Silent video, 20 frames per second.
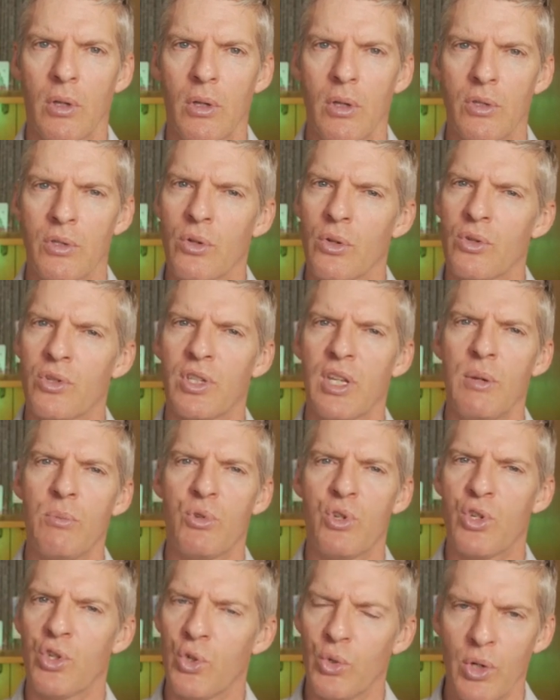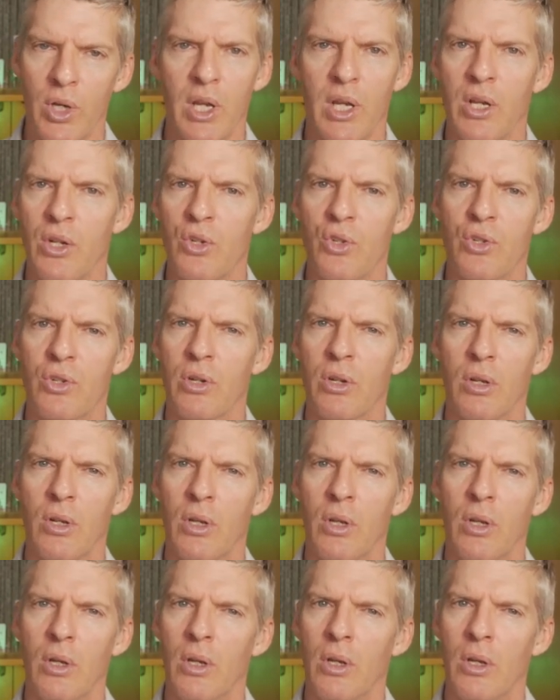So it seems strange
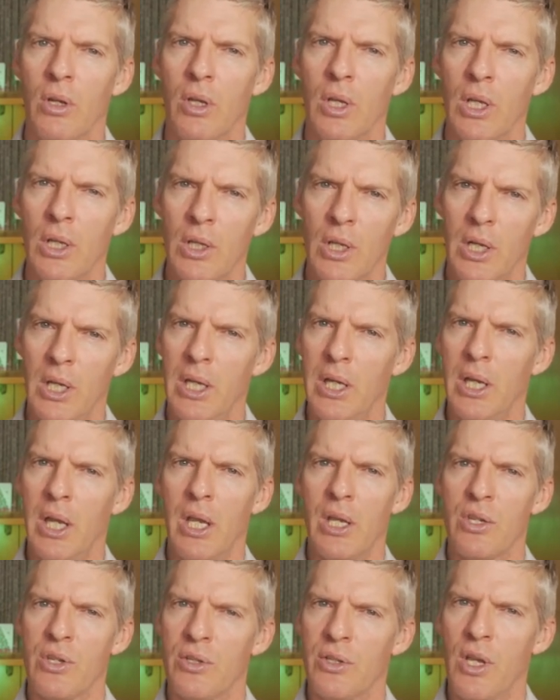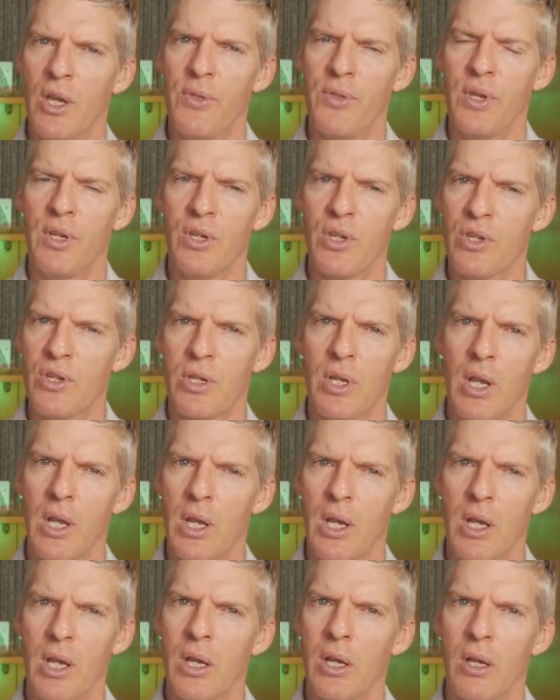that he has nothing to
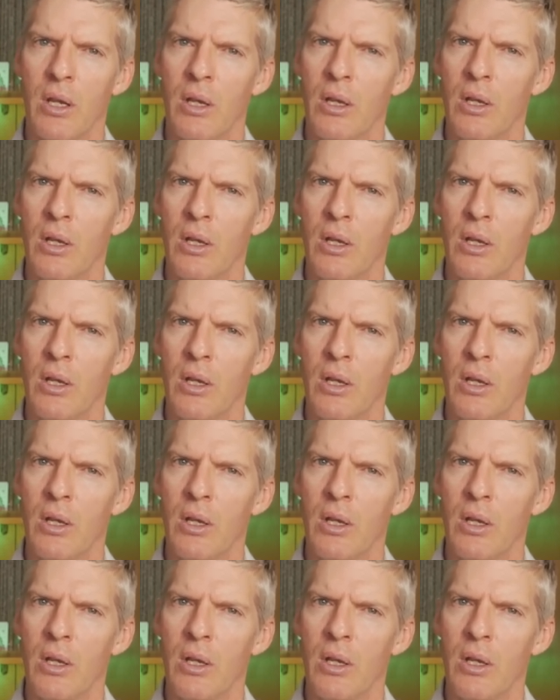say,